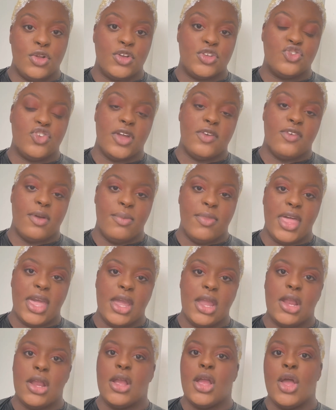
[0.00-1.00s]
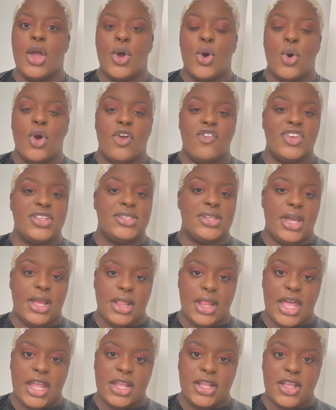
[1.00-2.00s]
straight from there, or if it's not
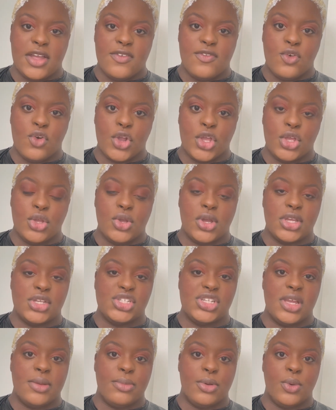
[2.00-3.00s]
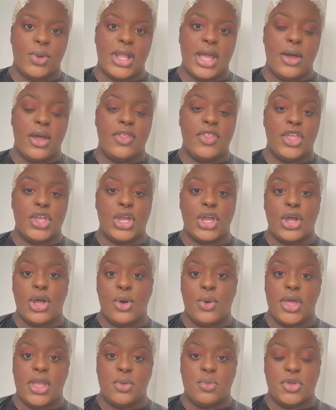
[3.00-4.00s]
light enough for you, you can shampoo it out and then you can
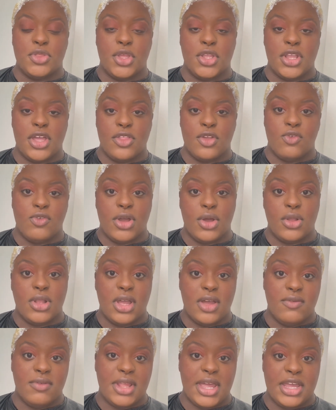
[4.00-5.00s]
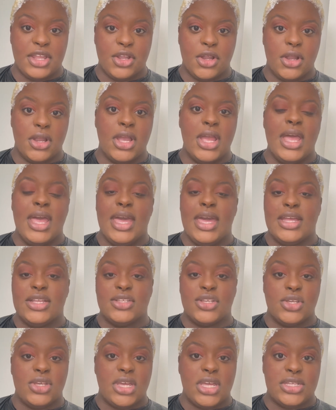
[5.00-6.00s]
go in with another round of lightener
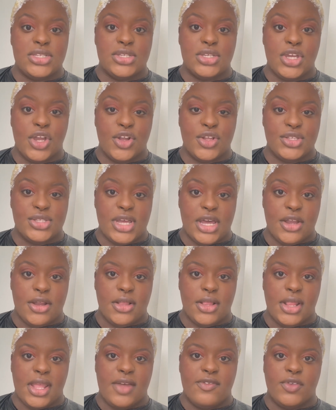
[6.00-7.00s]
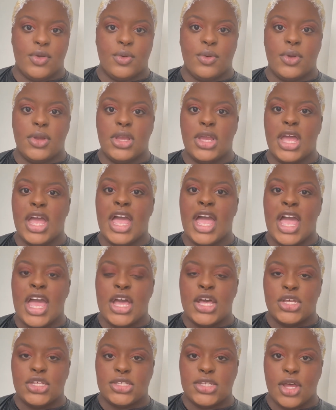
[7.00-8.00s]
until you get to your desired level.
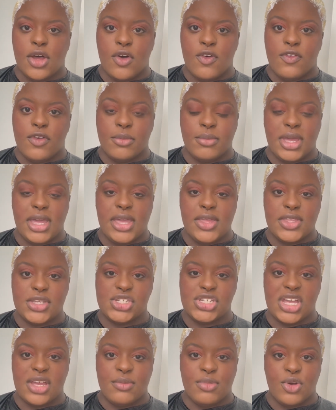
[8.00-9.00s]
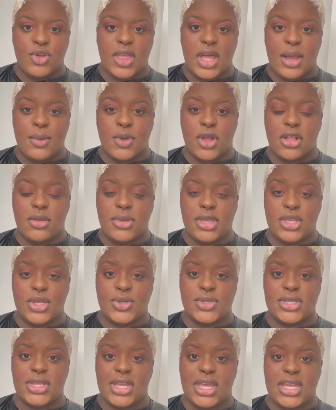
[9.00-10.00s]
So for me, the shampoo that I'm going to be
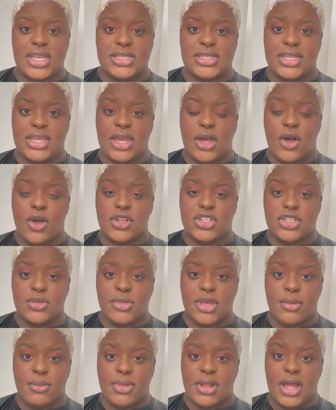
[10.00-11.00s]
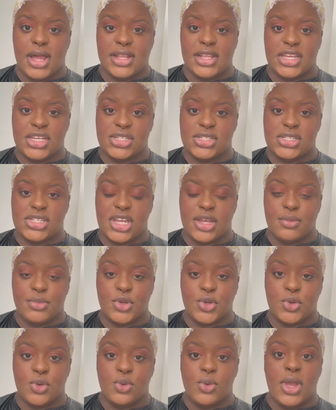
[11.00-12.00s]
using is the Ultimate Blonding
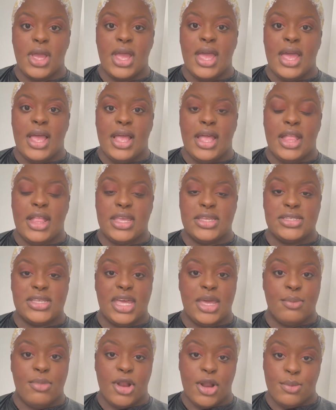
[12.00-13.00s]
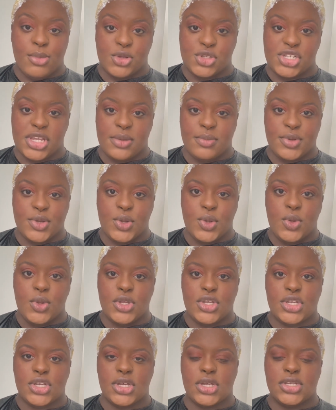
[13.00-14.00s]
Shampoo. It is a purple shampoo.
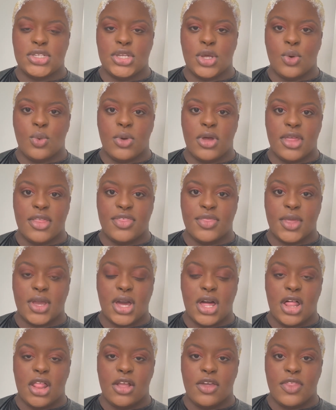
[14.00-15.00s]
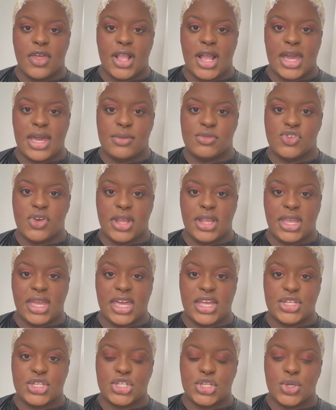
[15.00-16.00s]
So with the color that I am trying to
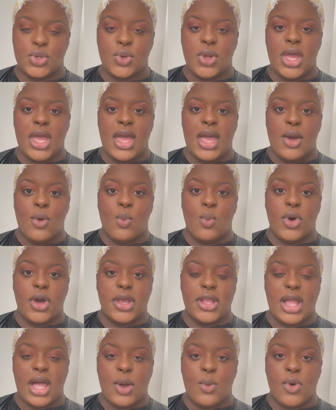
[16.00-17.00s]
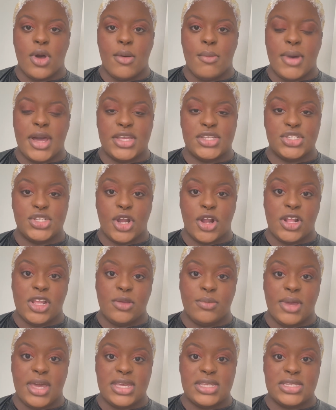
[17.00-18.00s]
get to, one, I want my
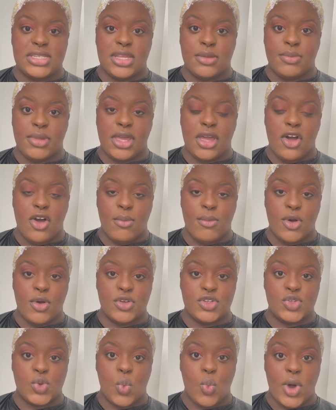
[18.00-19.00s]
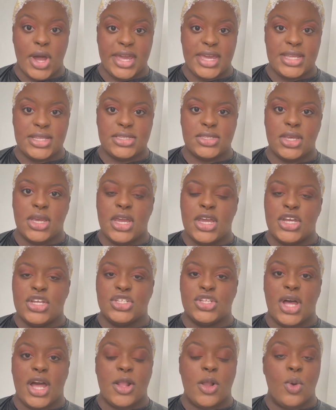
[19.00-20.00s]
starting base to be almost white.
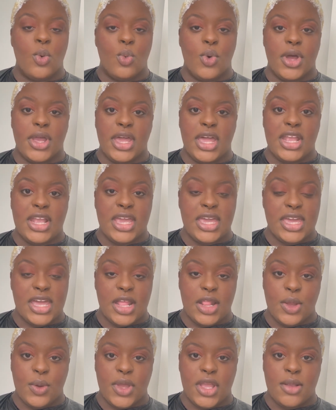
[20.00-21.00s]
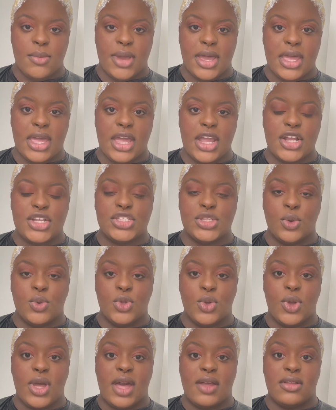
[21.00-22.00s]
So I don't want any yellow in my hair. So
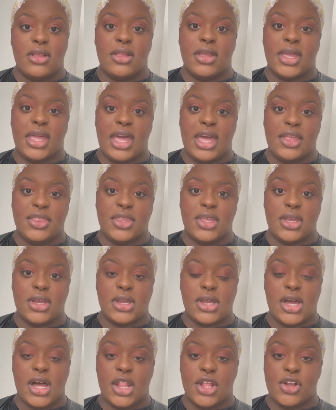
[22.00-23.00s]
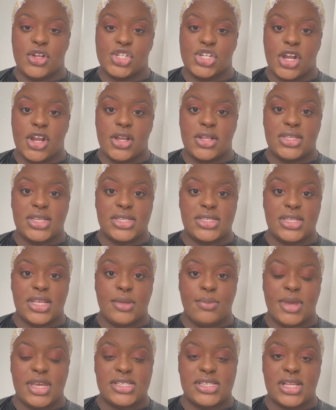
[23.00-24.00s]
you have to look at the color chart to see
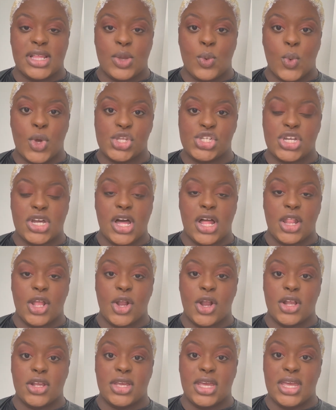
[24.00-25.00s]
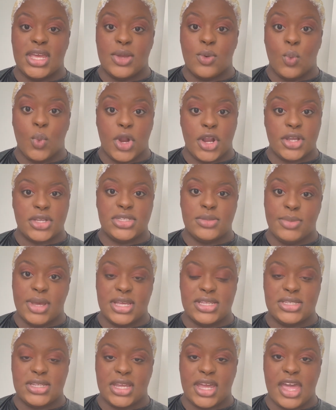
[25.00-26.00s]
basically which color works
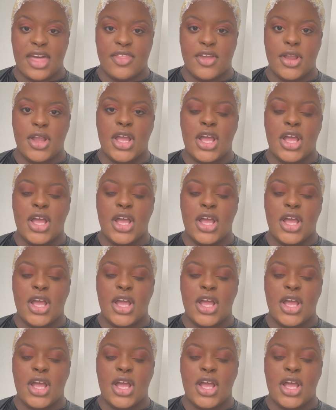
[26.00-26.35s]
best together.